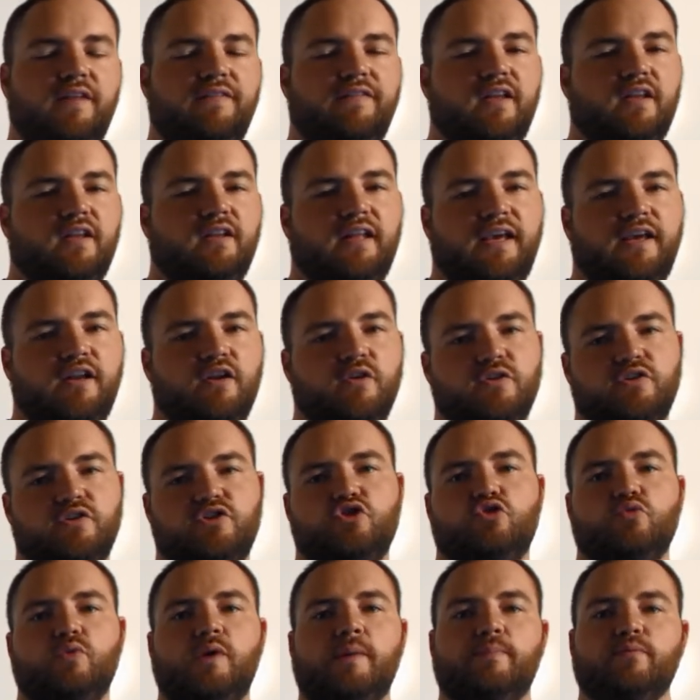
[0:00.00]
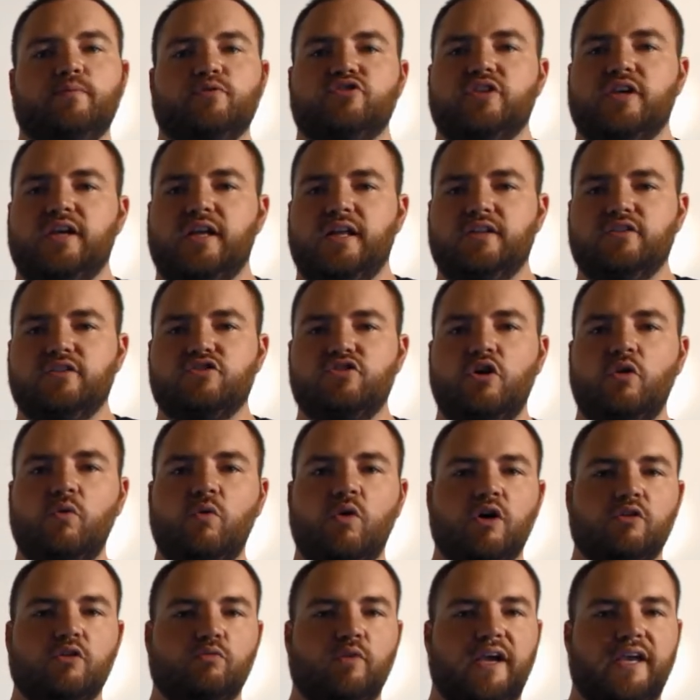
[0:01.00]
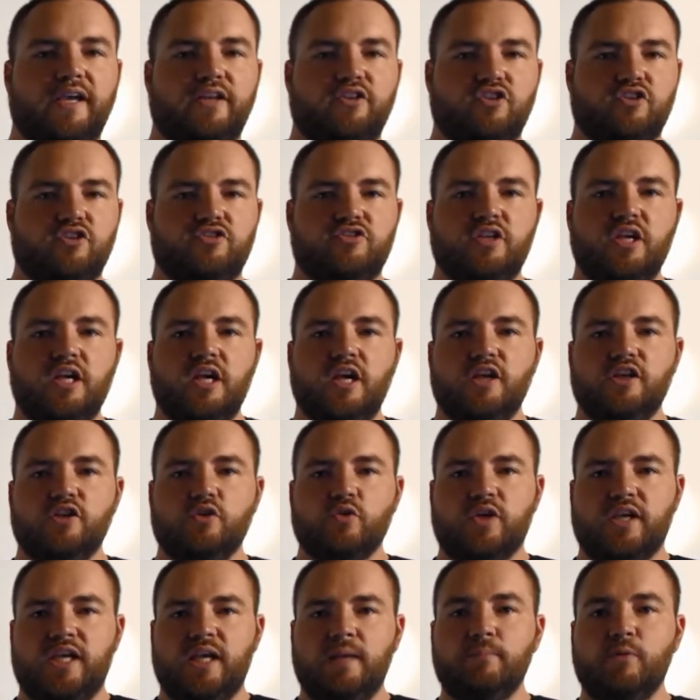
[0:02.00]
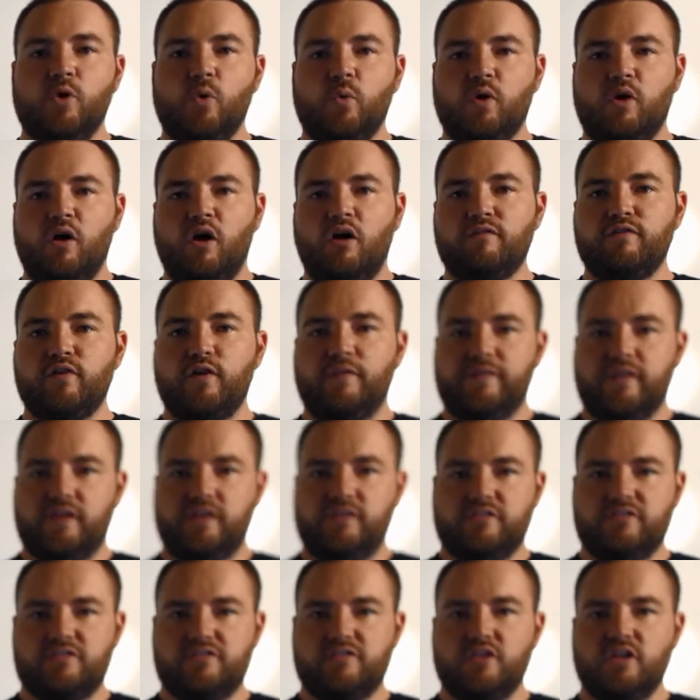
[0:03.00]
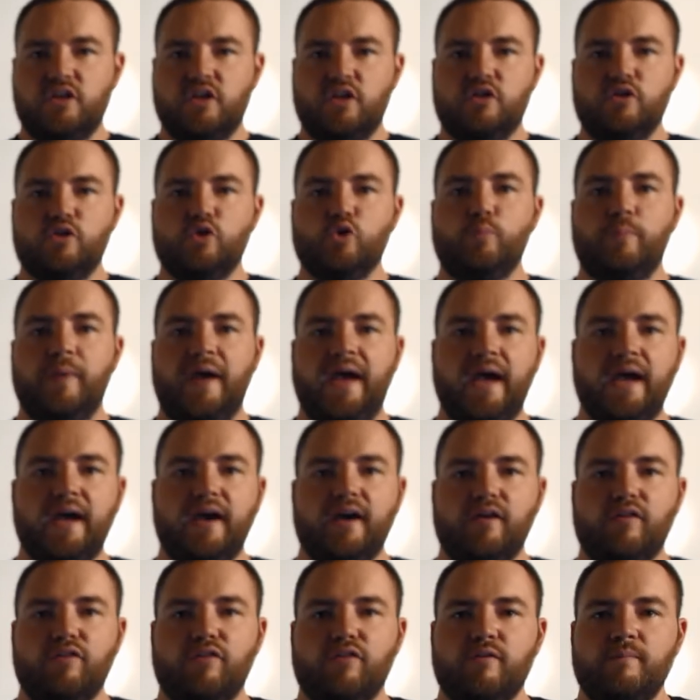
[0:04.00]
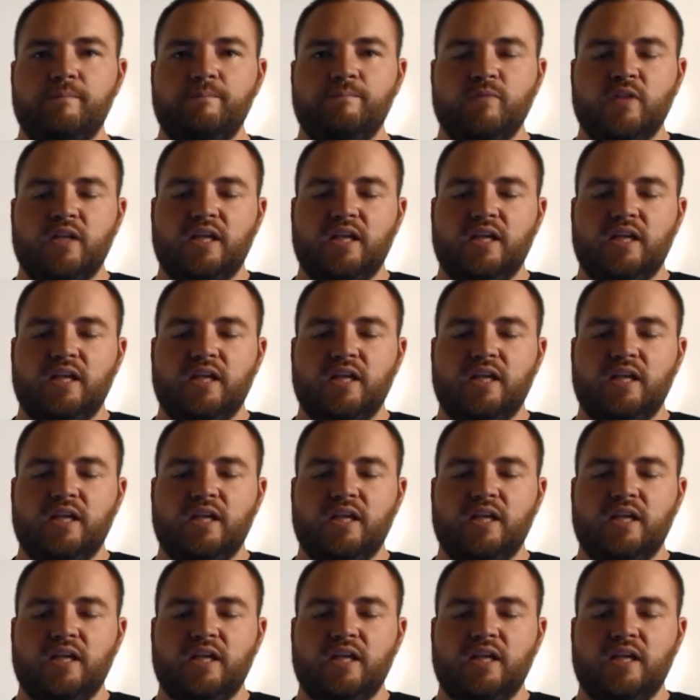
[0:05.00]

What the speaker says: And then later it's 3% and so on, right? You keep going off on this new path.